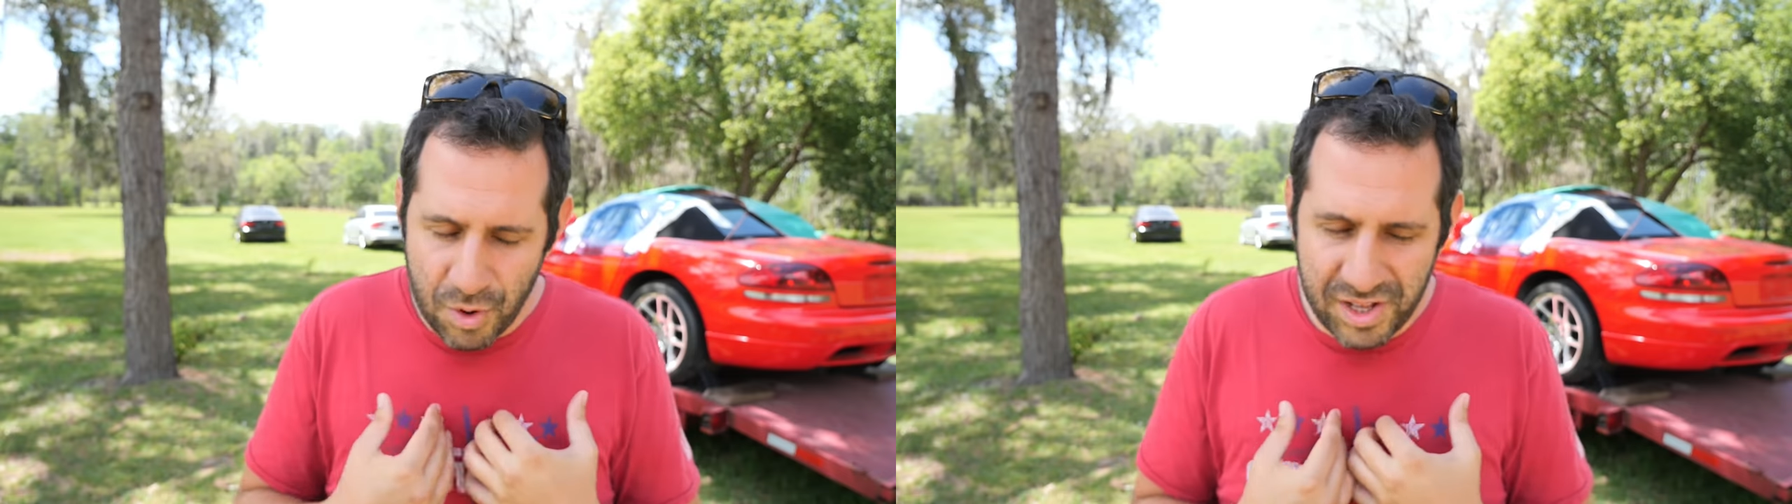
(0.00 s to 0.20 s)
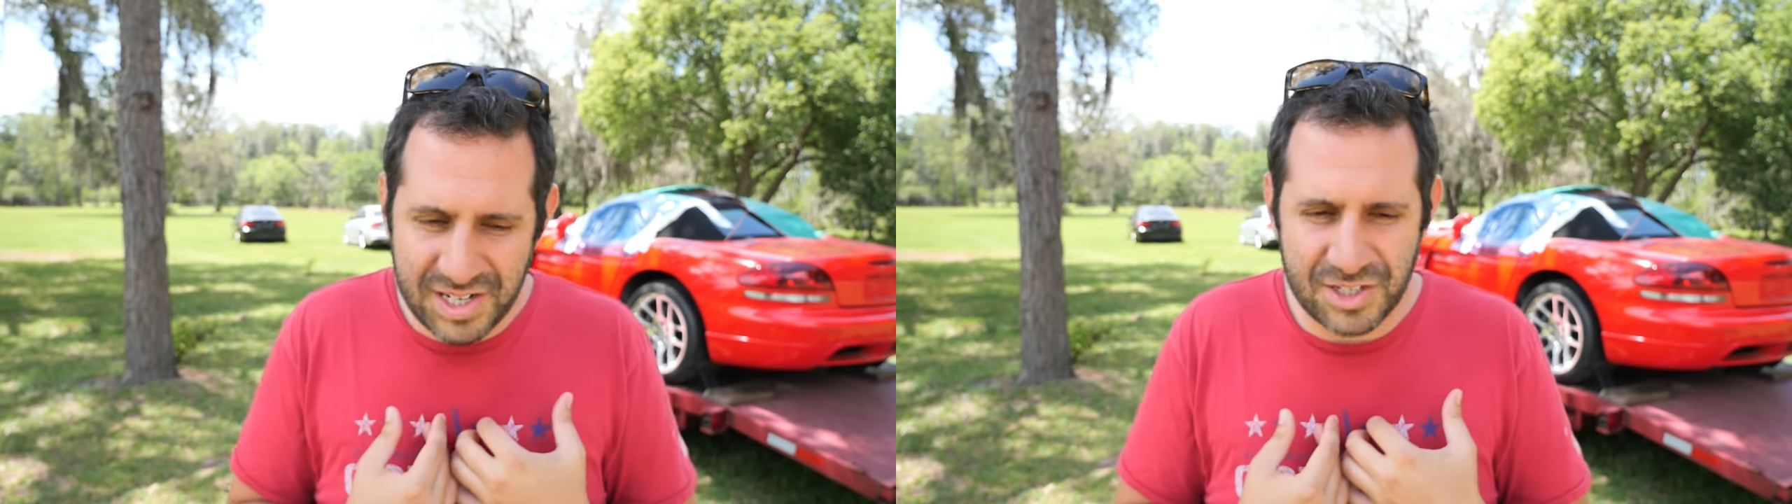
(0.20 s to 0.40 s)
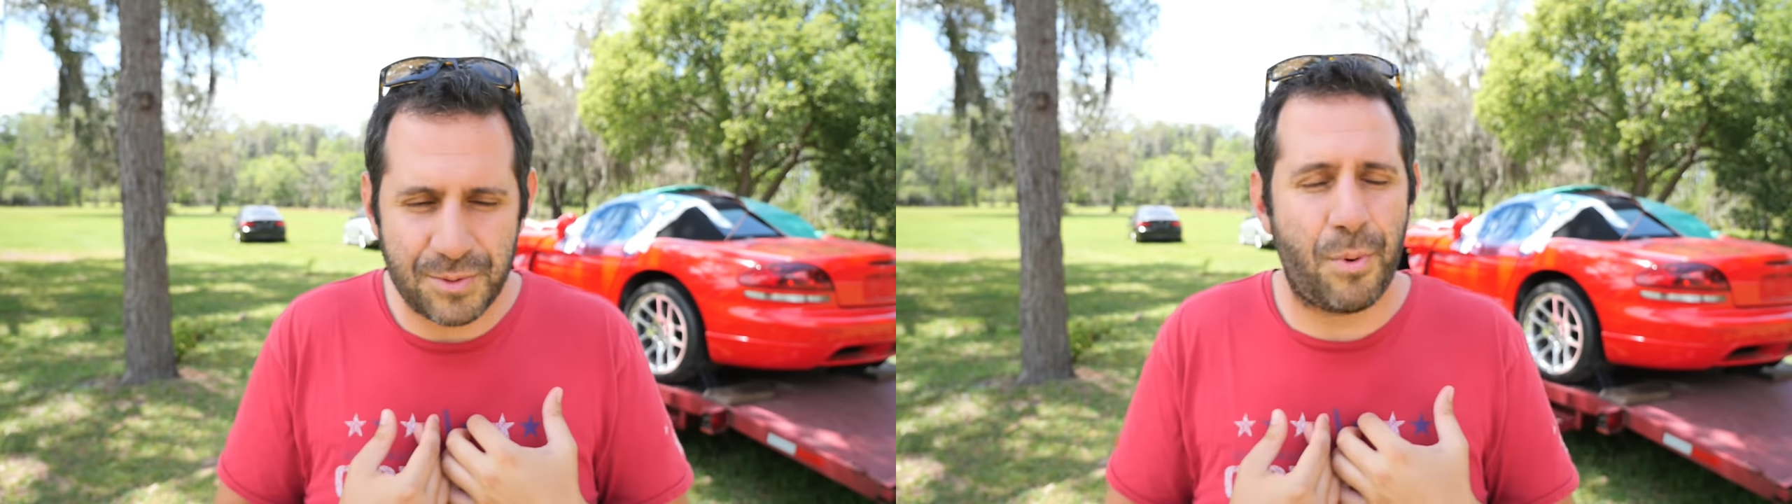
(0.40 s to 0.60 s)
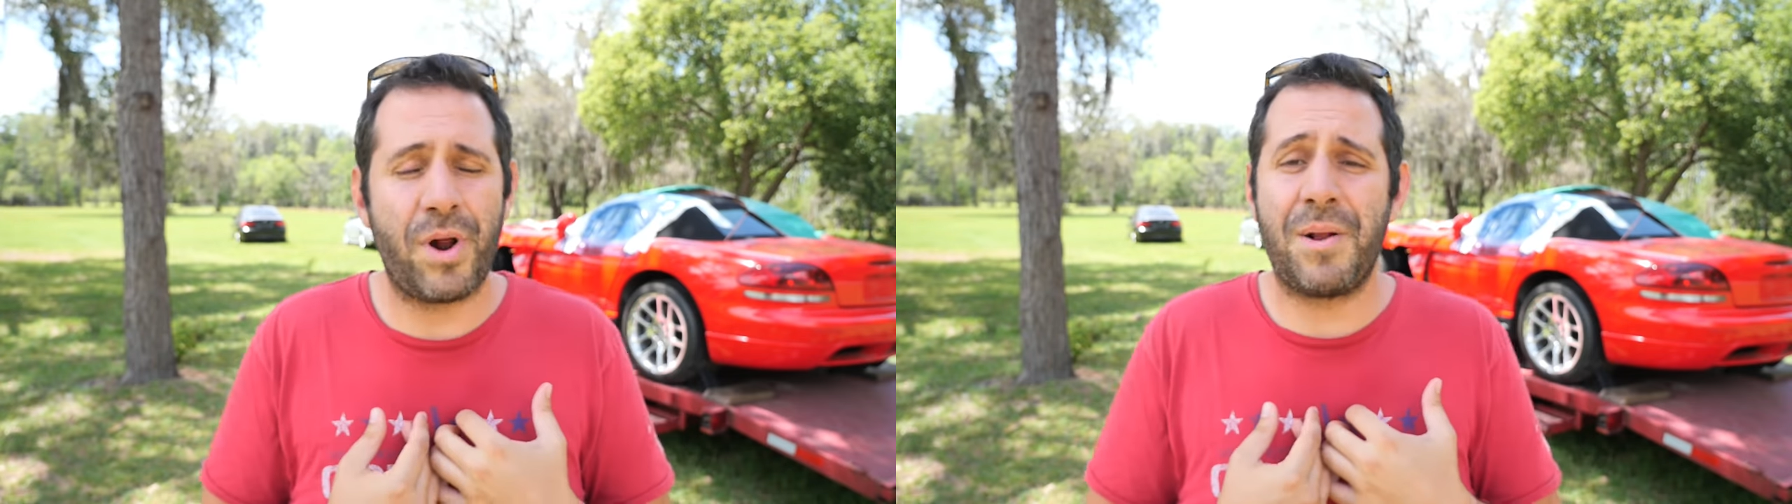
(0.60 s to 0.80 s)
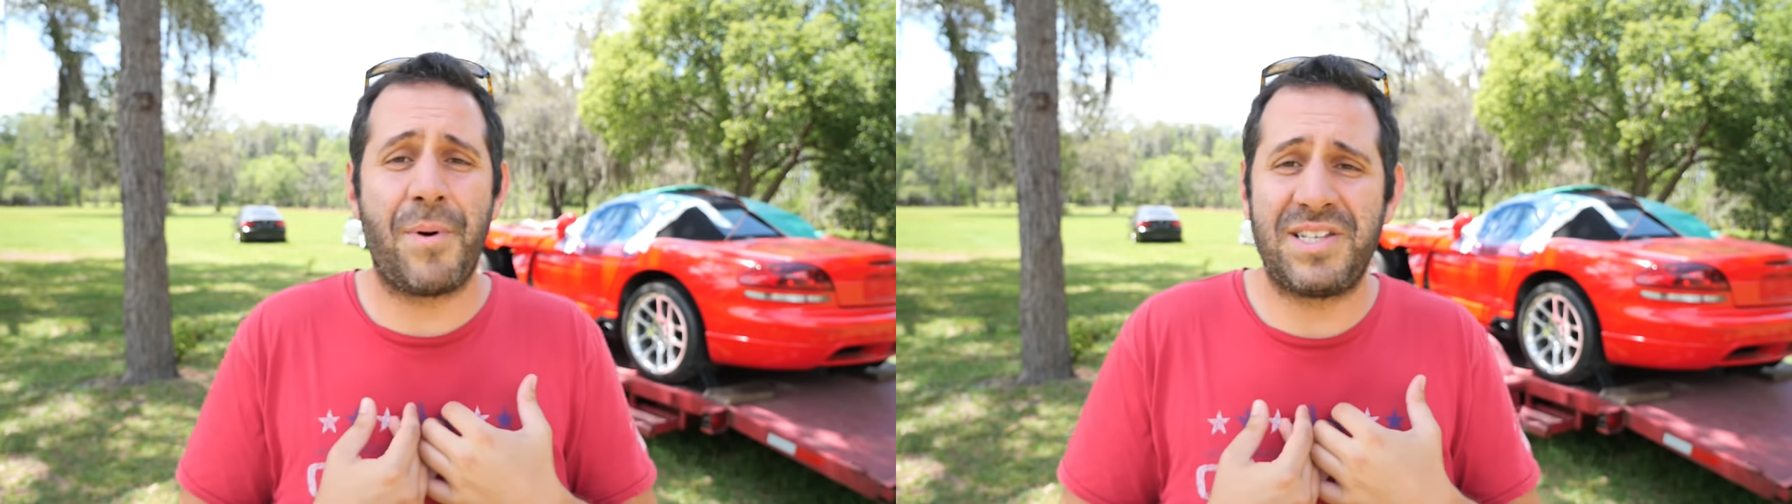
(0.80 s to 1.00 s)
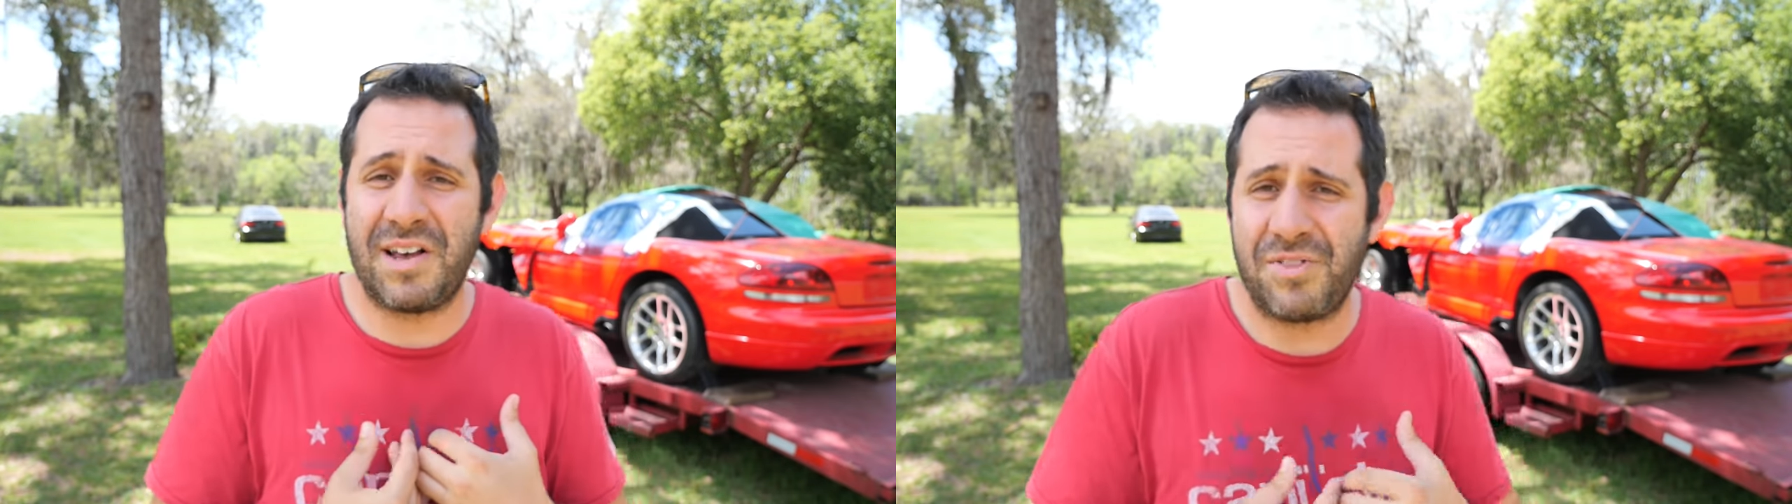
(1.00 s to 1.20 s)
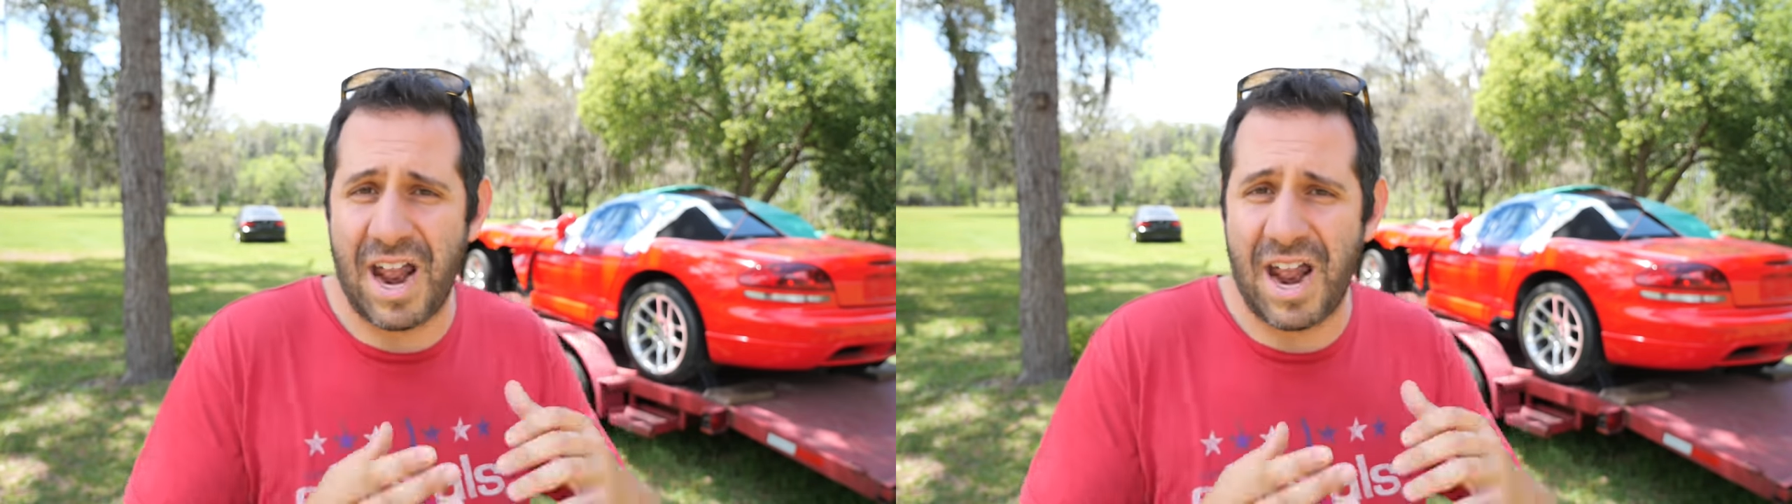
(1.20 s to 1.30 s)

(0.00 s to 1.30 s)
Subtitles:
really disappointed in myself